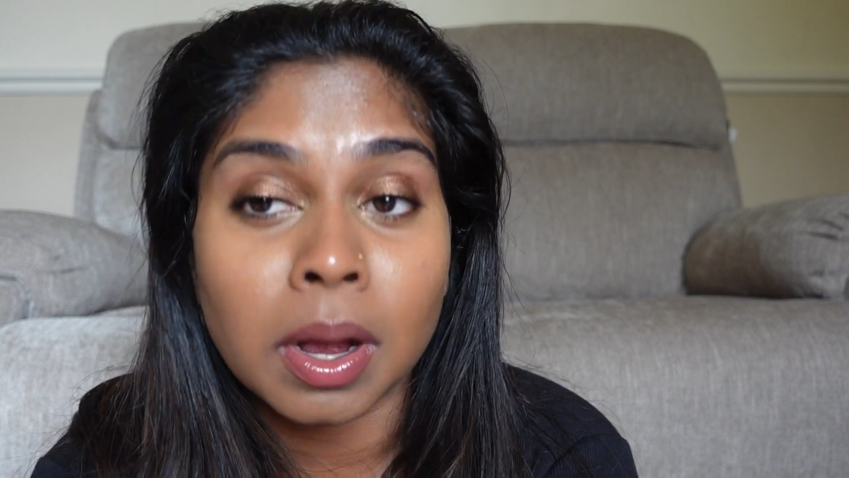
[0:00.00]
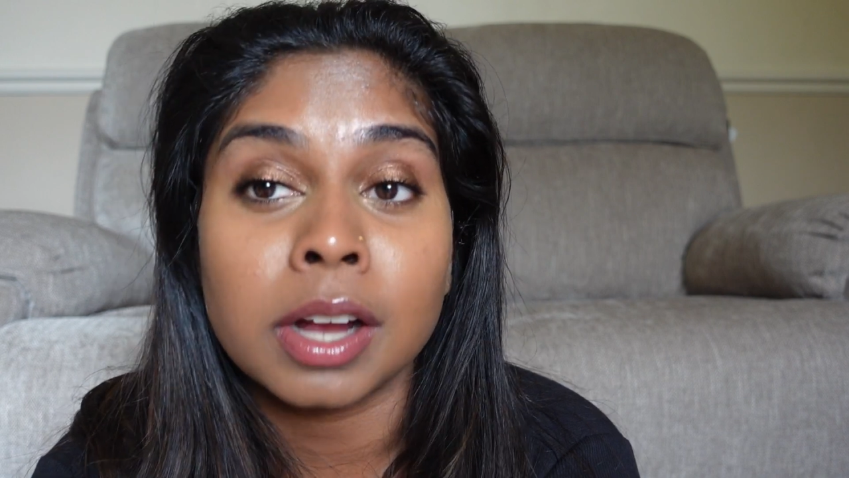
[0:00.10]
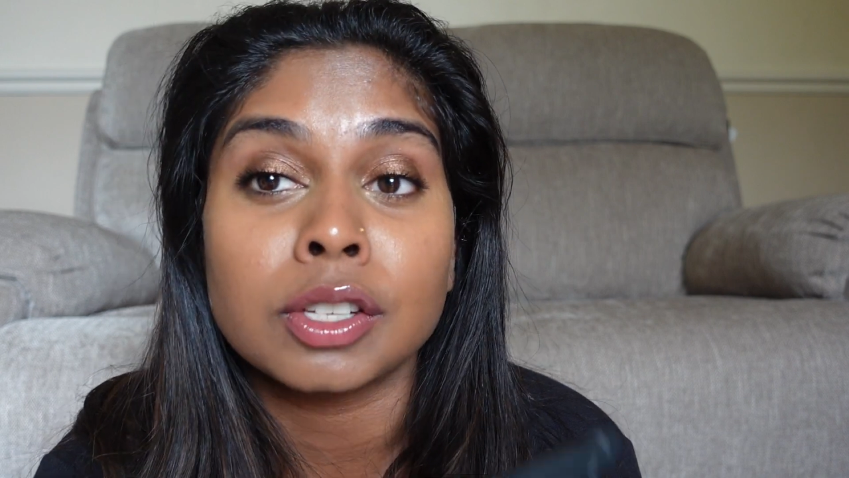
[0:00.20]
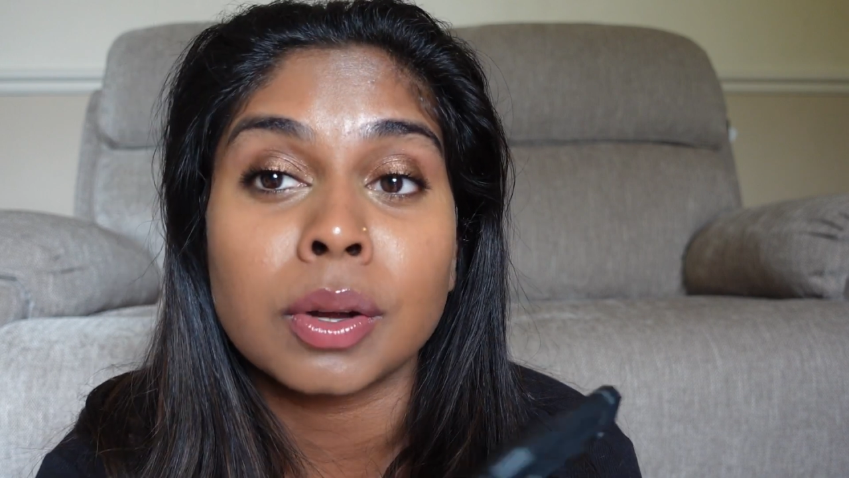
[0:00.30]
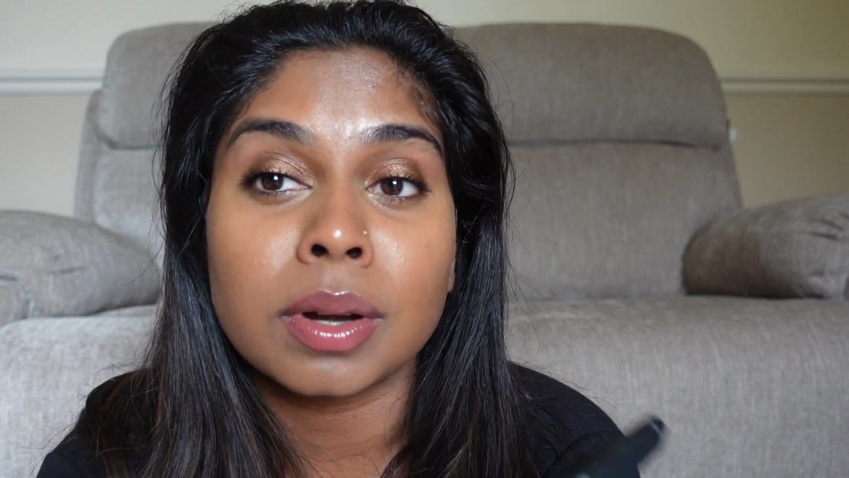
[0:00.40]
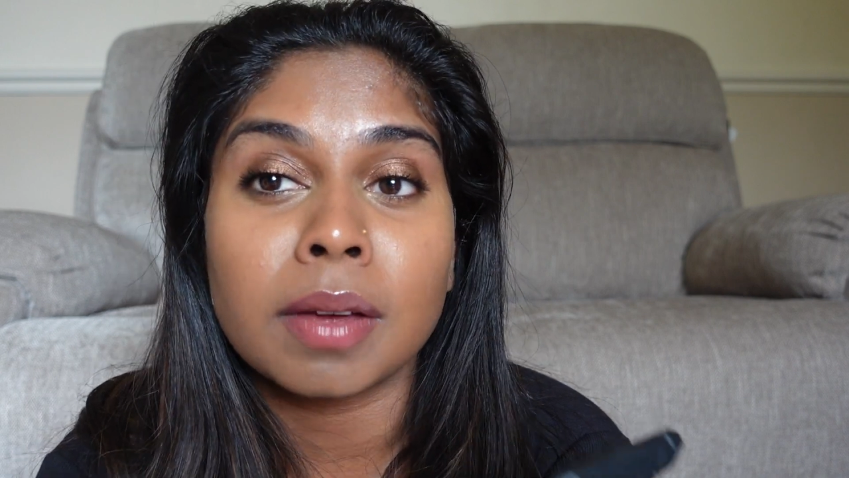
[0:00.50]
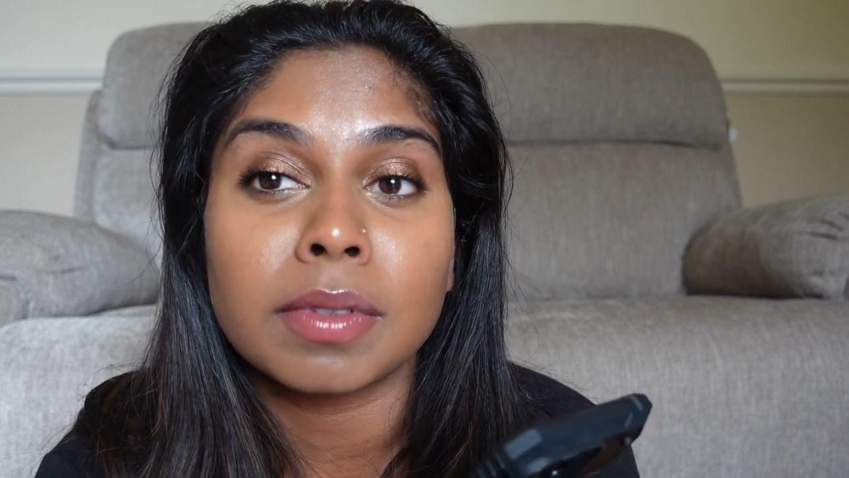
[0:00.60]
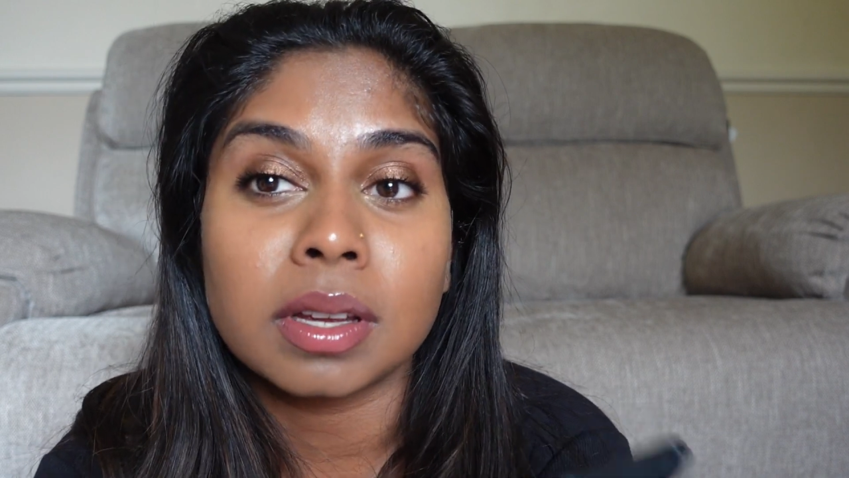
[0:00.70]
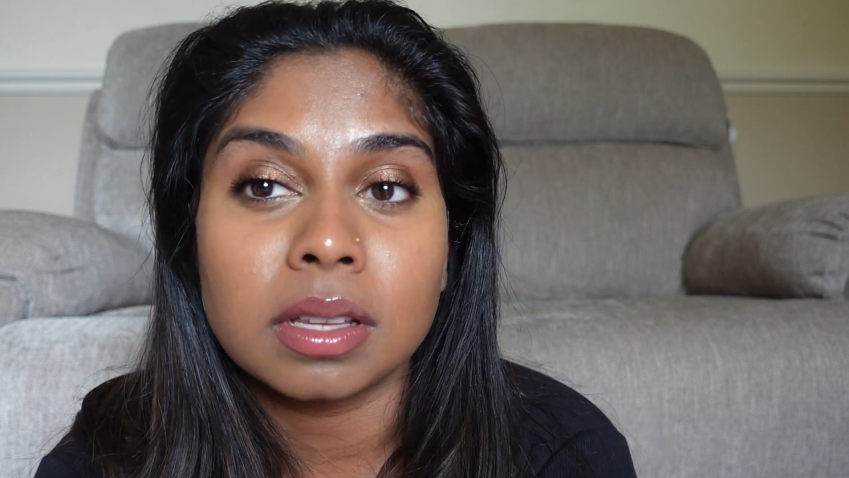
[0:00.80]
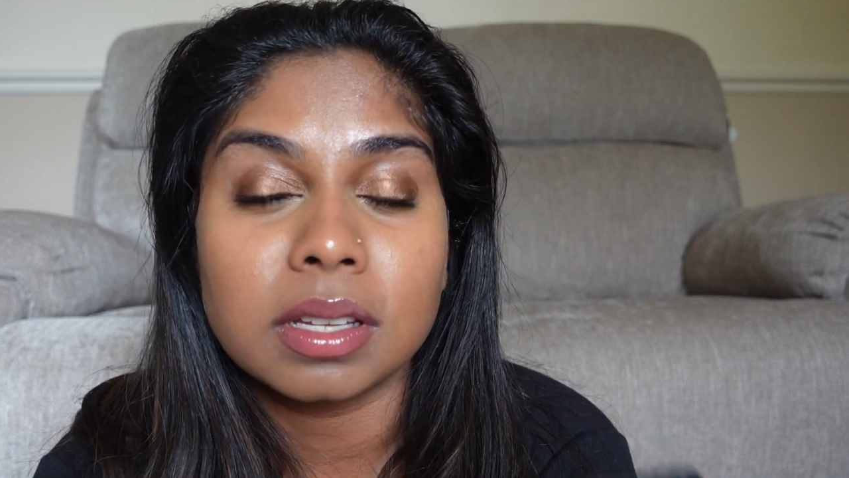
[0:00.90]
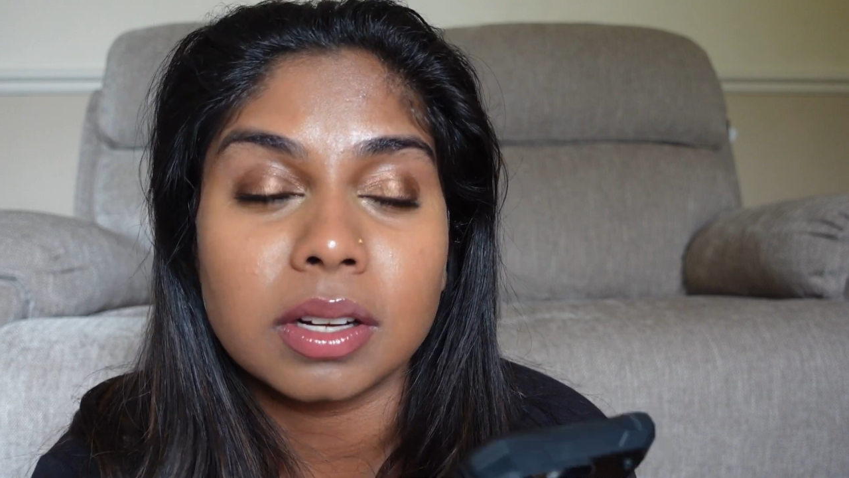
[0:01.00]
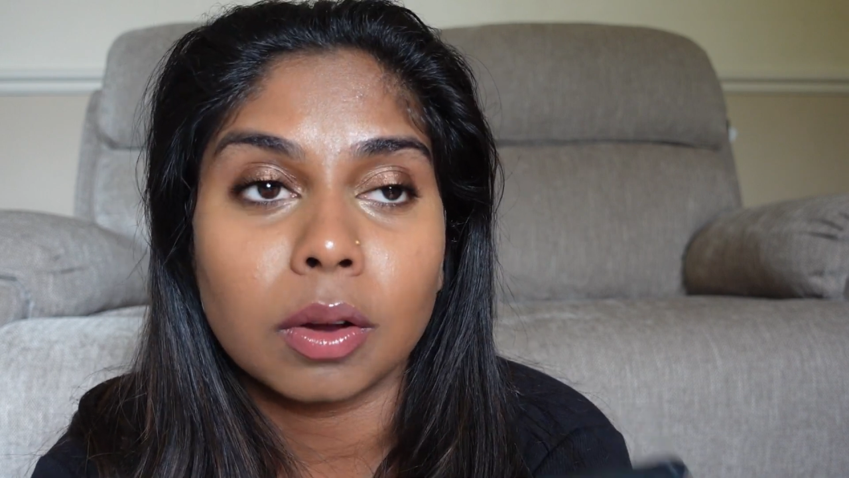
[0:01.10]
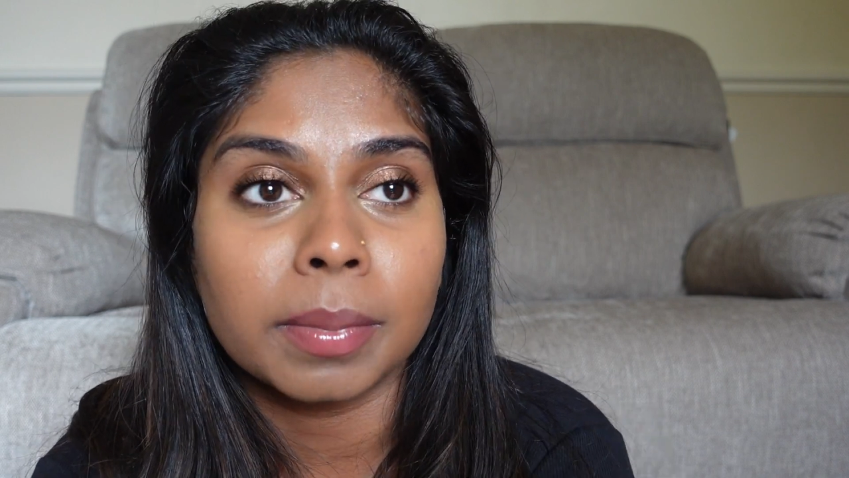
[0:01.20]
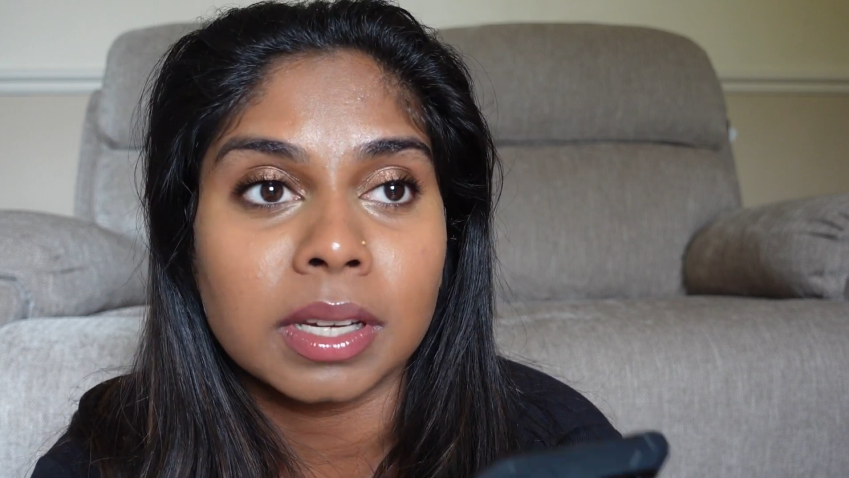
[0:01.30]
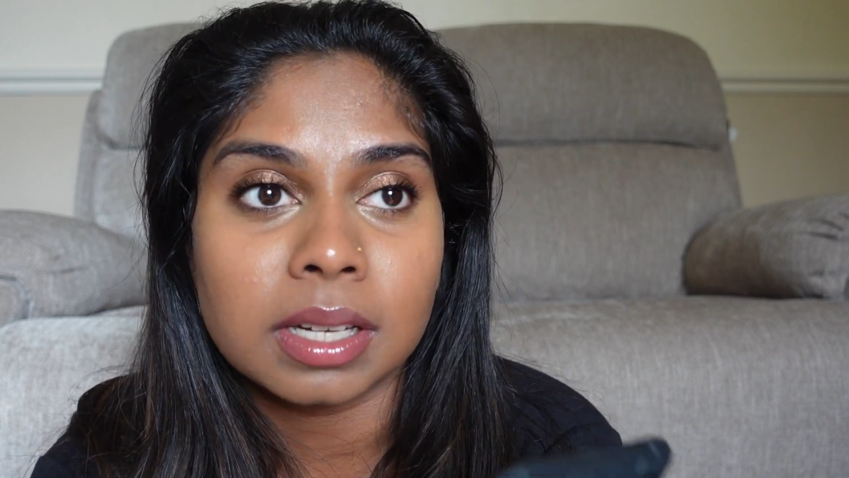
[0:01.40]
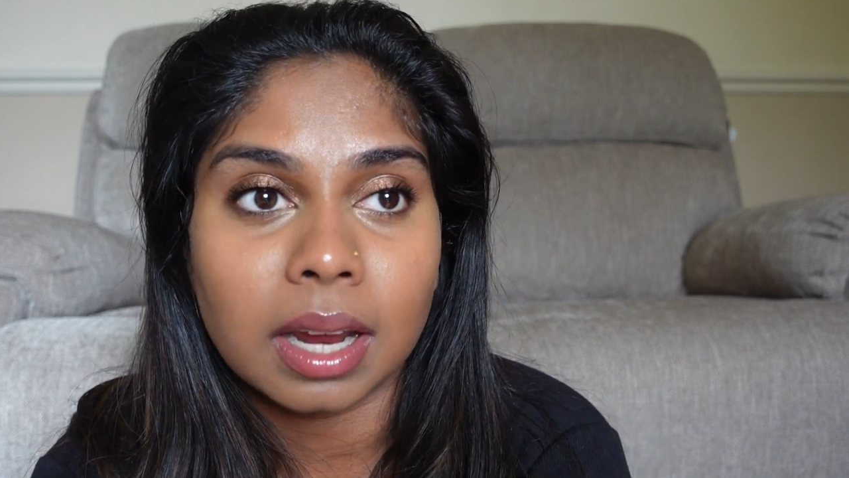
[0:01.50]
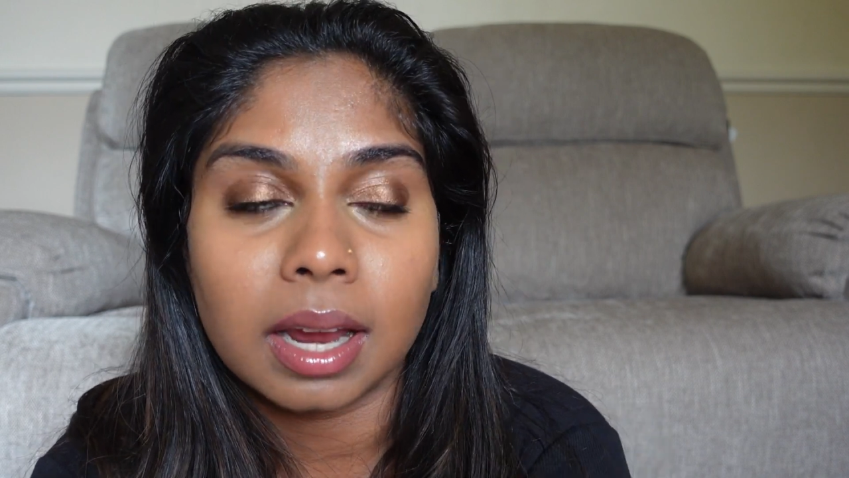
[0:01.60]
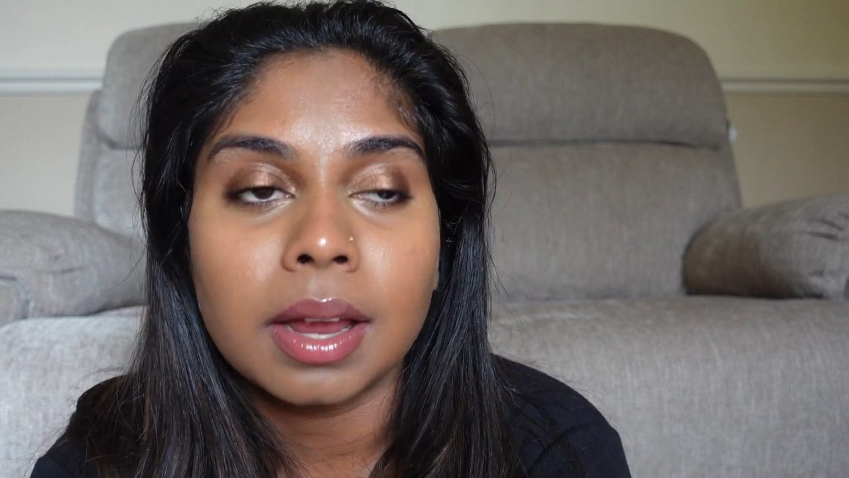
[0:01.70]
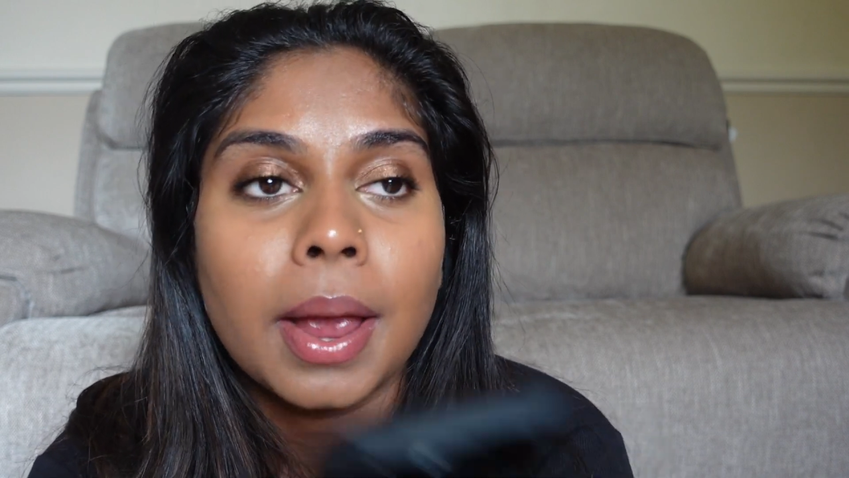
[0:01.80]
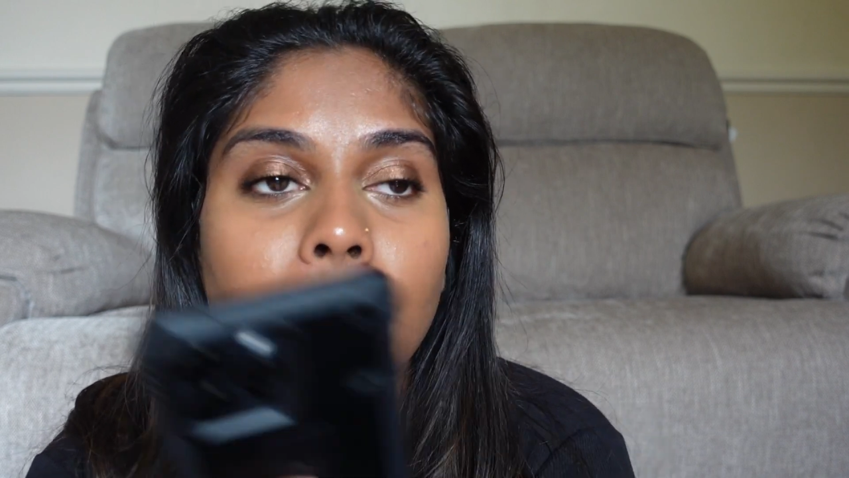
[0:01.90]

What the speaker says: I don't have the concealer on me today,